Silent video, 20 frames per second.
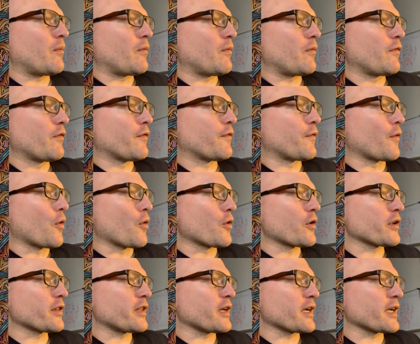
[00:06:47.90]

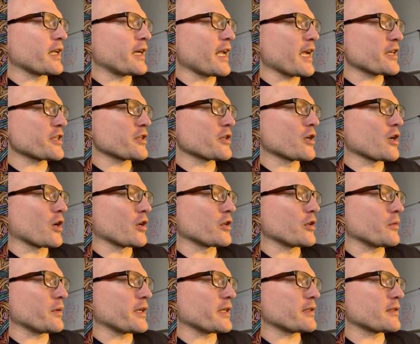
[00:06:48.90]
for the connection
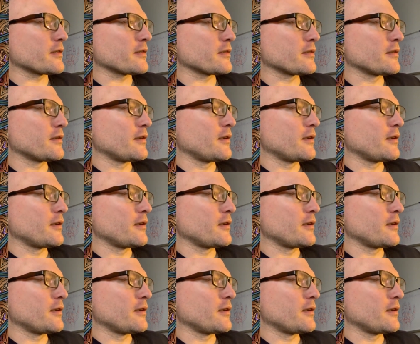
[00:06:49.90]
conduit.